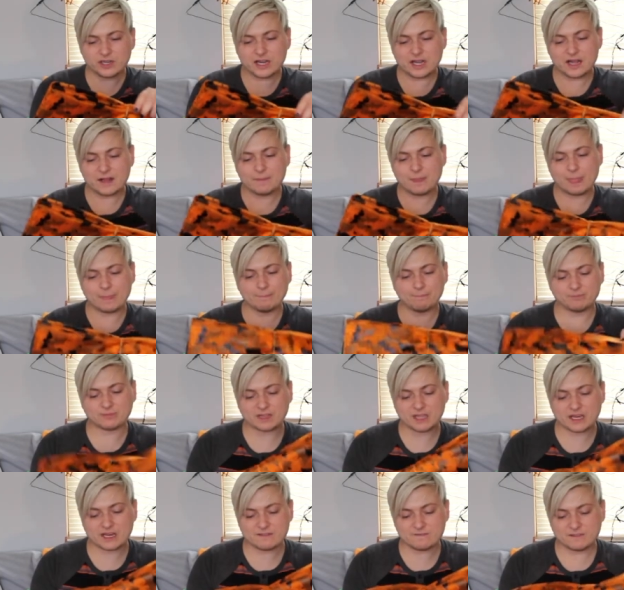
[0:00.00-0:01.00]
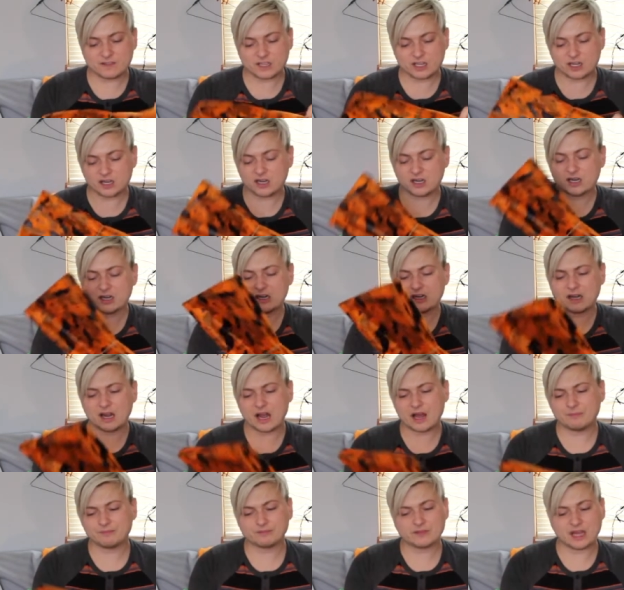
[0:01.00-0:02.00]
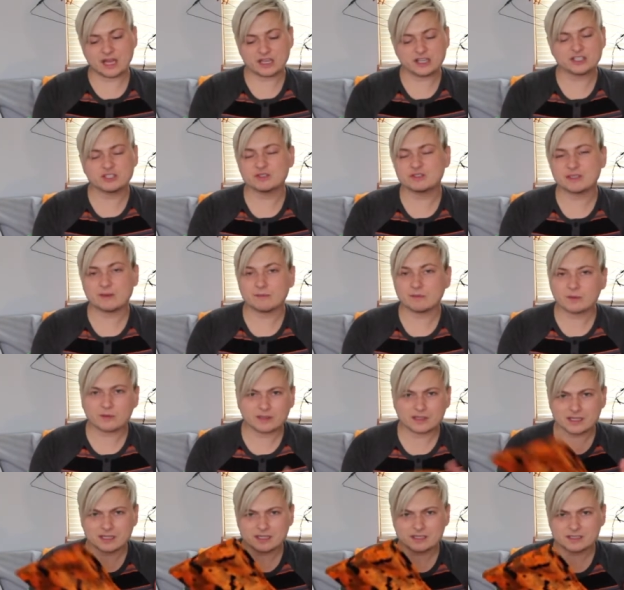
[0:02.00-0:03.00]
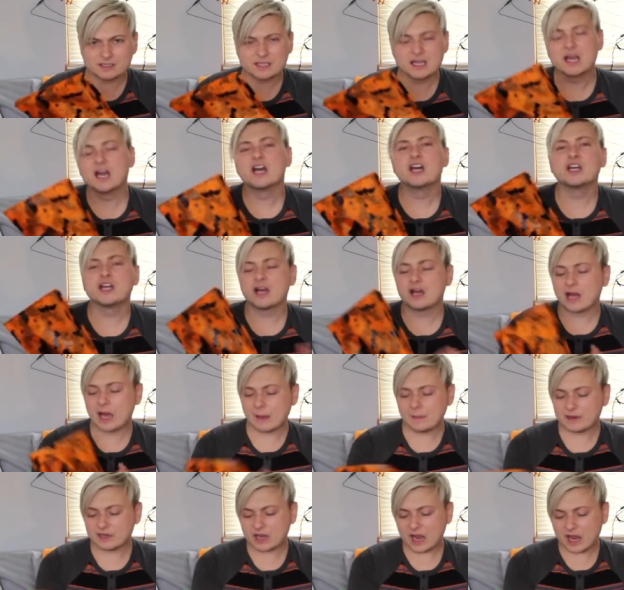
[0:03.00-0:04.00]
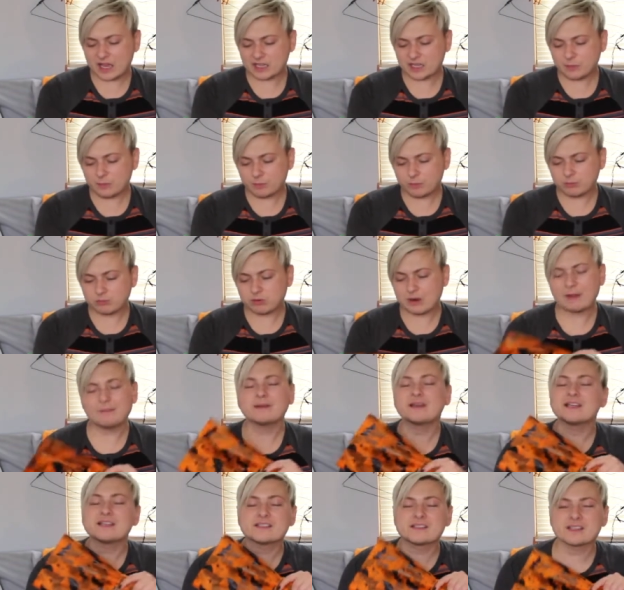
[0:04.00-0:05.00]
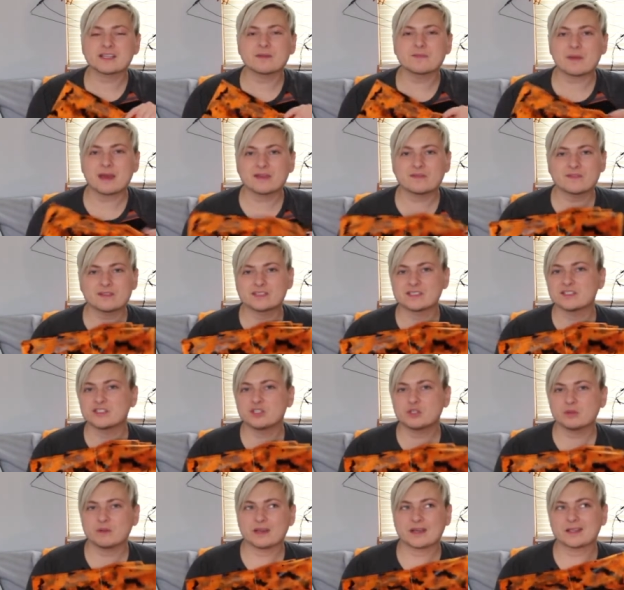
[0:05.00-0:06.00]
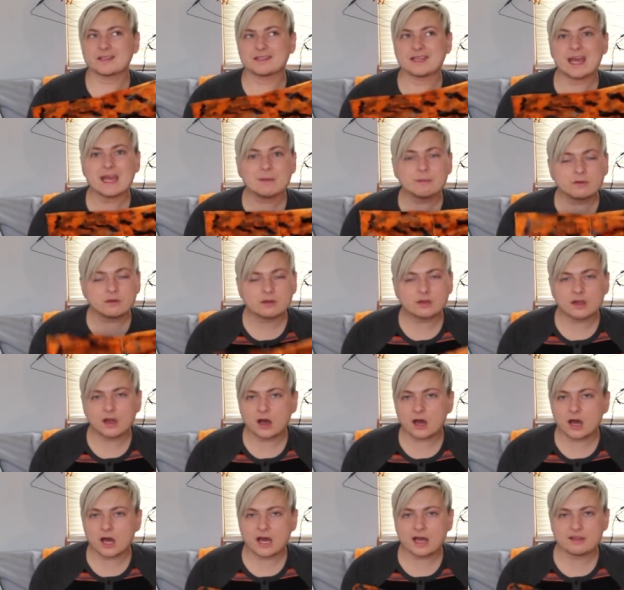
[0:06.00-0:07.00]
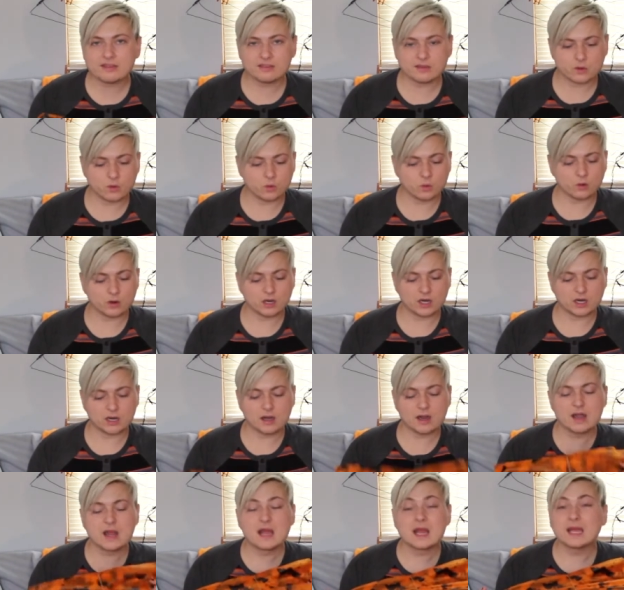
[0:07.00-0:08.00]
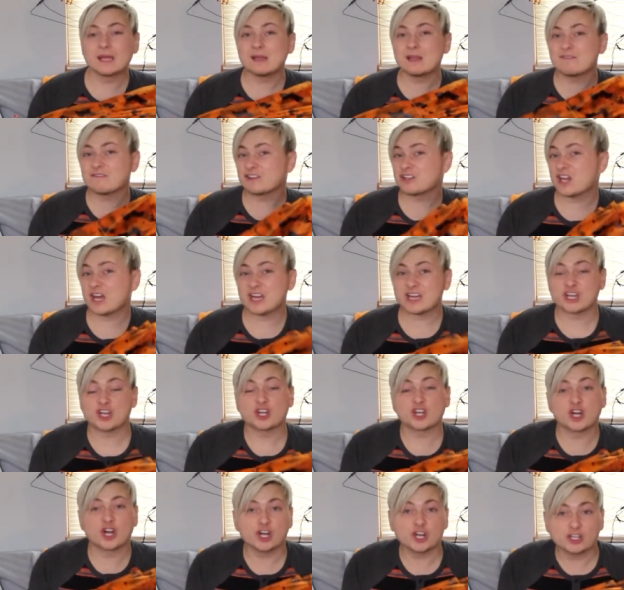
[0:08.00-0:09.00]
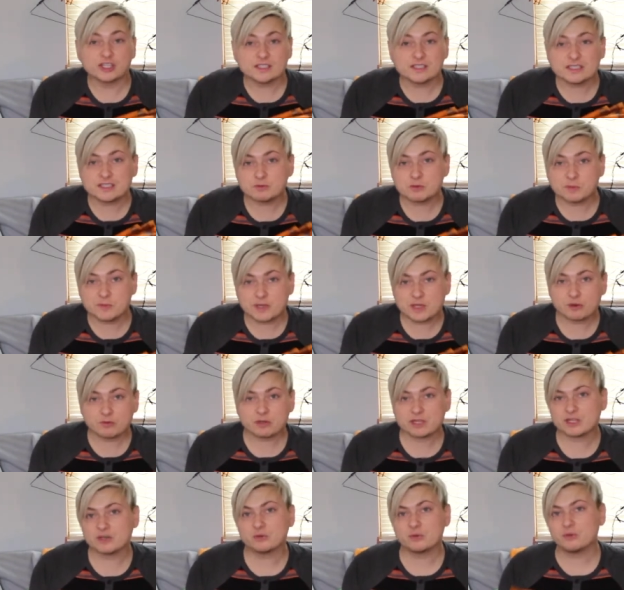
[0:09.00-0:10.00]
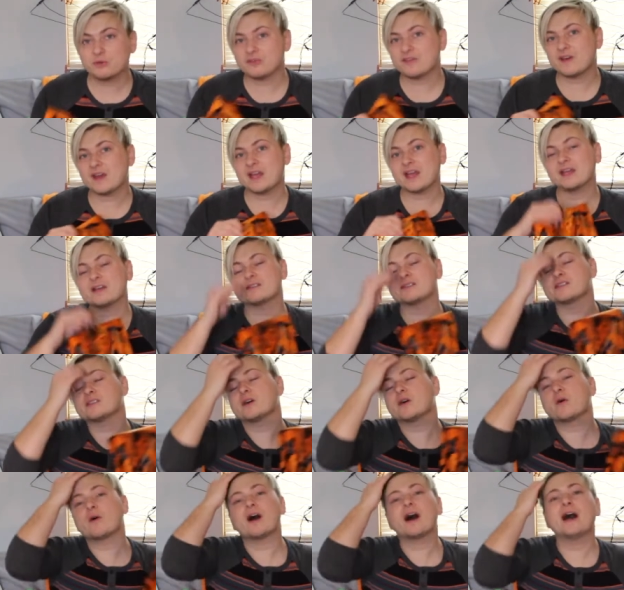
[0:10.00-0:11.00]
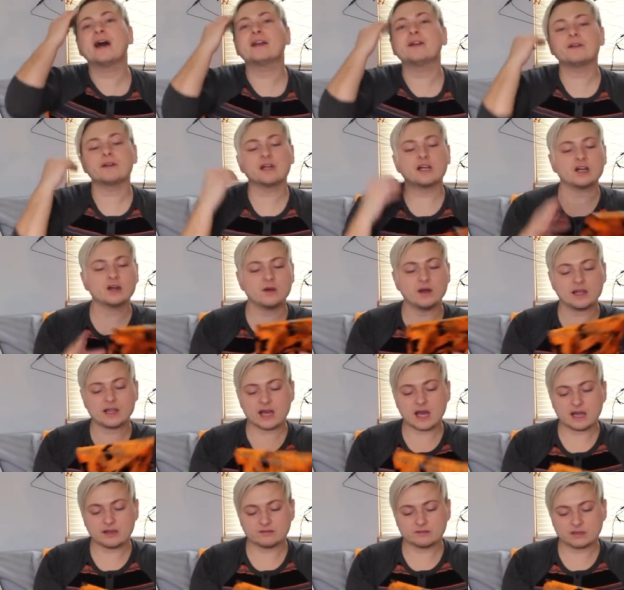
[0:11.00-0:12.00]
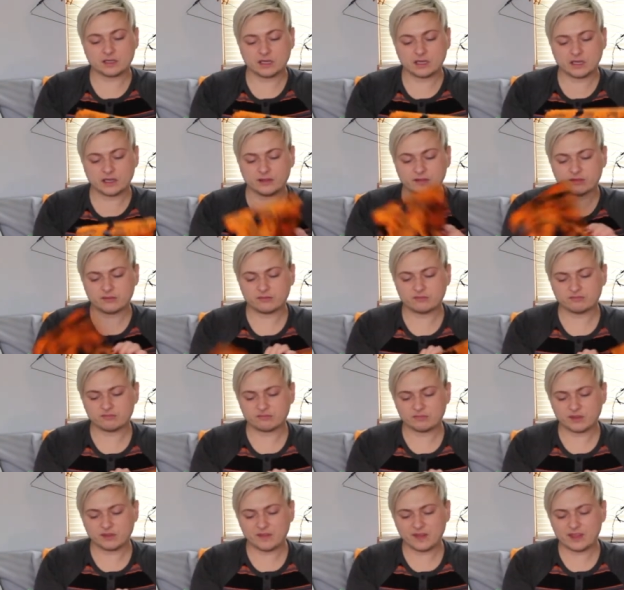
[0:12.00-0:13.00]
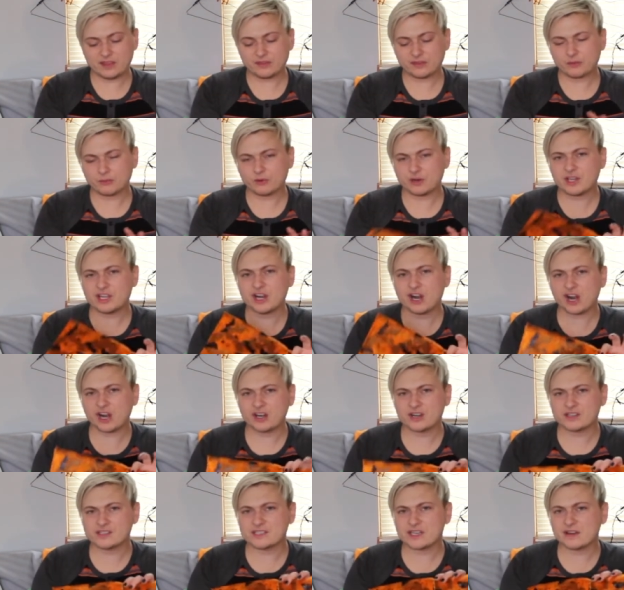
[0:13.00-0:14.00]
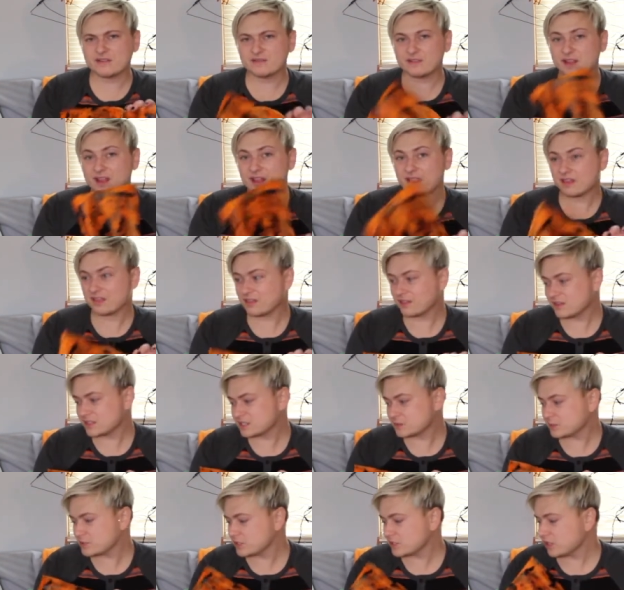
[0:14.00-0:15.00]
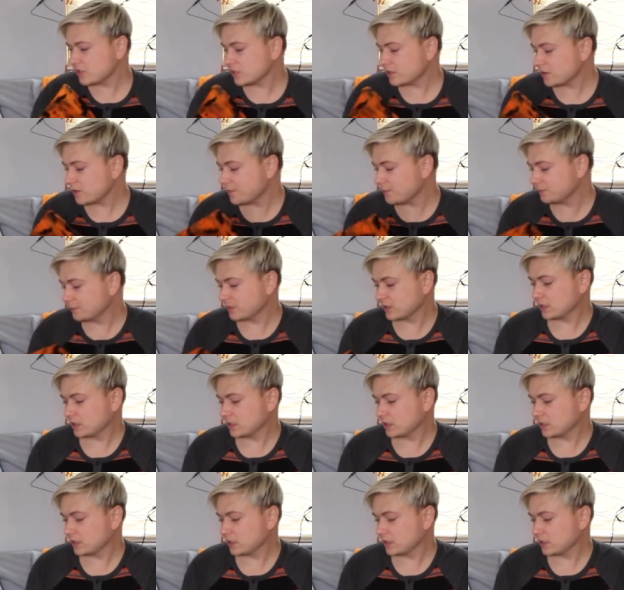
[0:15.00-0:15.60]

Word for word: it, and I figured I could do something with this. I mean, I could probably easily make this into like a tablecloth or even like curtains would be a really cool thing. So I don't know. I got a big three yards of this material